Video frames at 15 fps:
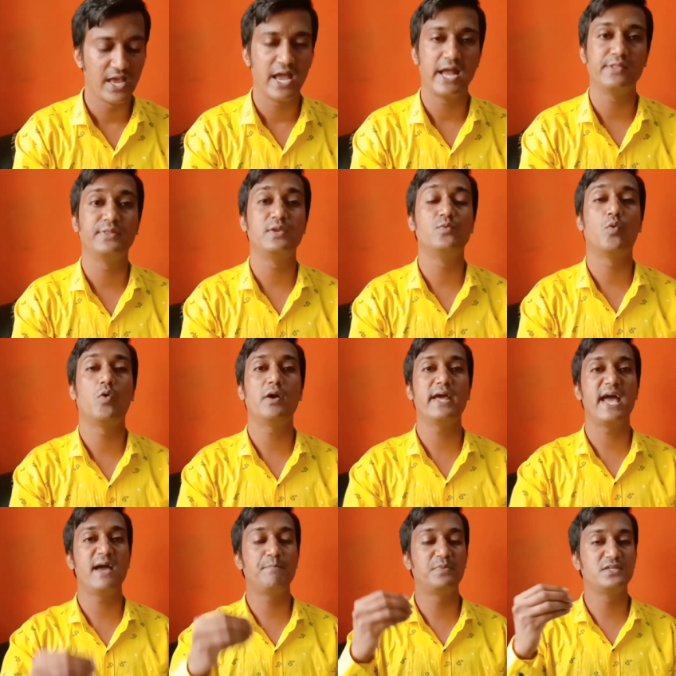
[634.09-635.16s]
And then what
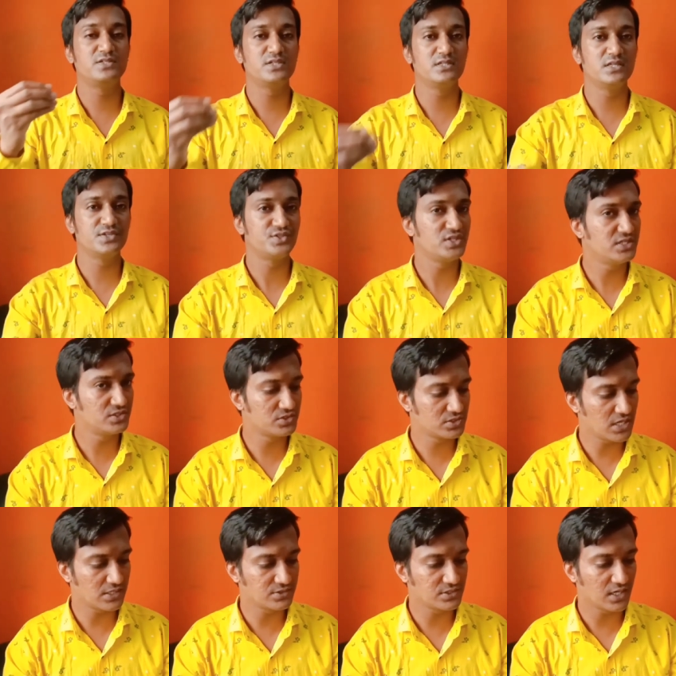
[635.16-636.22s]
happens in the sixth
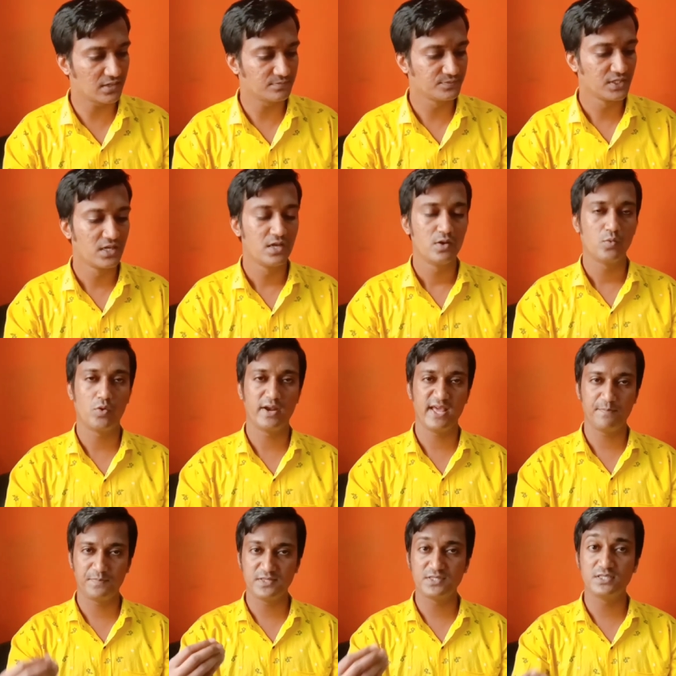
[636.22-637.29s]
stanza? What
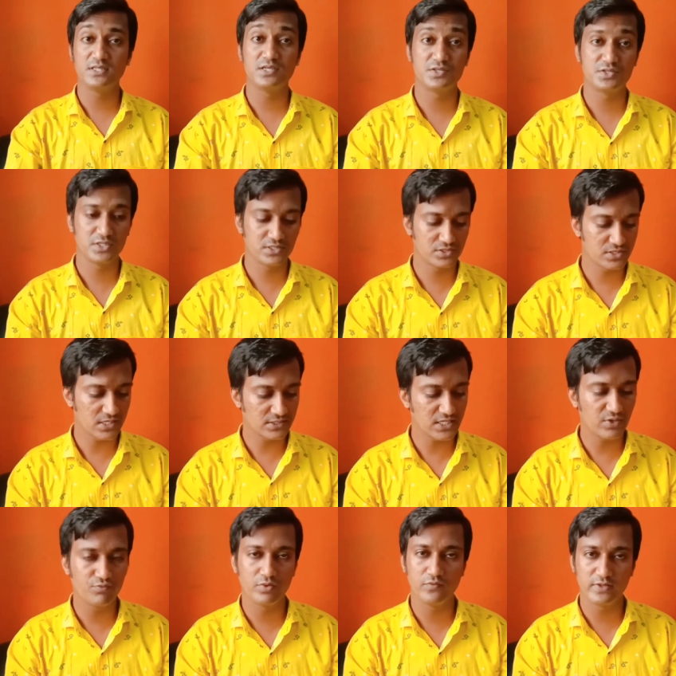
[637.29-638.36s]
happens in the sixth
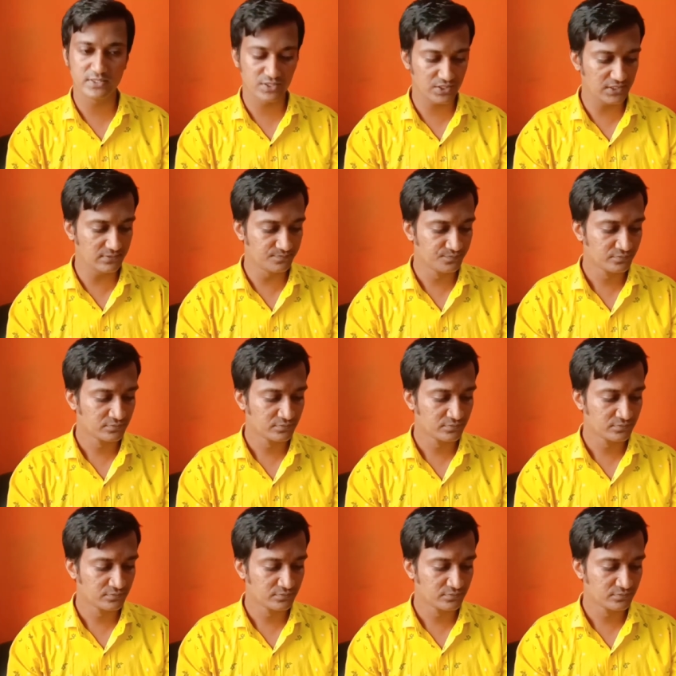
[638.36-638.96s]
stanza? We will see.